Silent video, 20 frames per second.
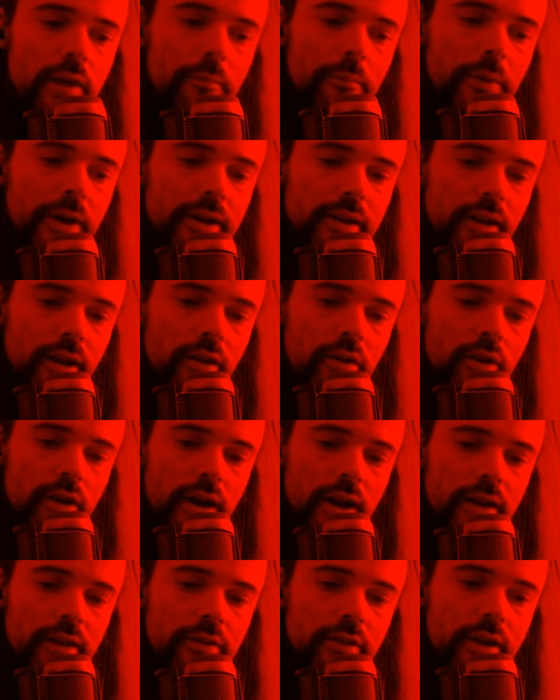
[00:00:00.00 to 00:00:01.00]
but
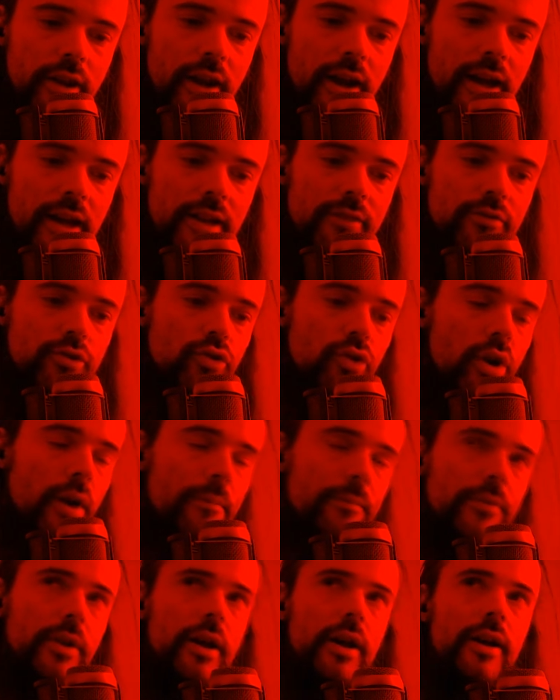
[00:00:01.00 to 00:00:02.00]
I kind of
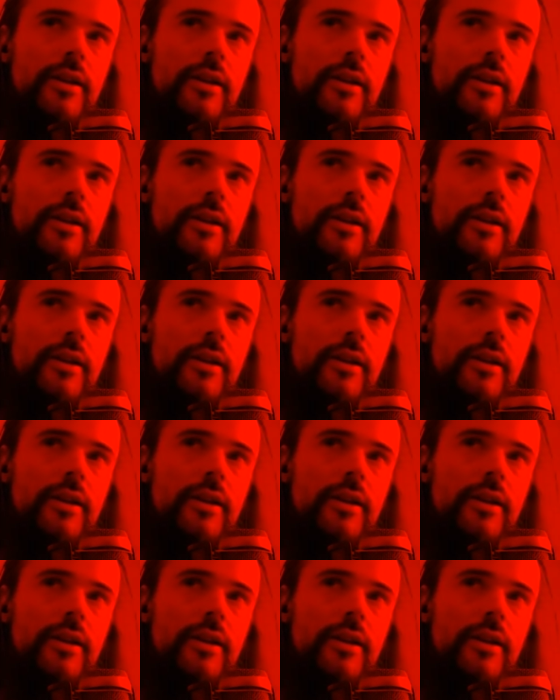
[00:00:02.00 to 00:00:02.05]
dropped the